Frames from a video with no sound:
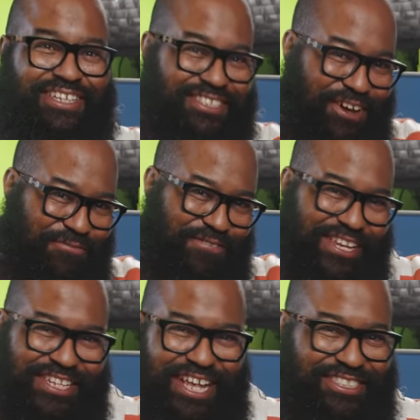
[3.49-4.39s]
So
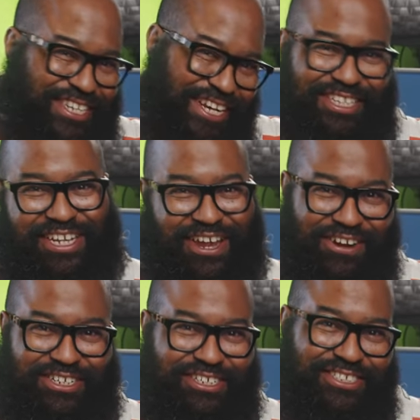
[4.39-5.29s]
let's get in the
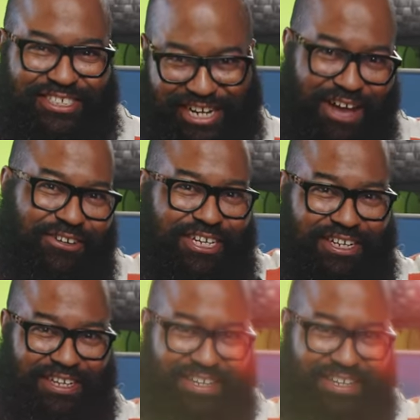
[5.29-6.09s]
character, shall we?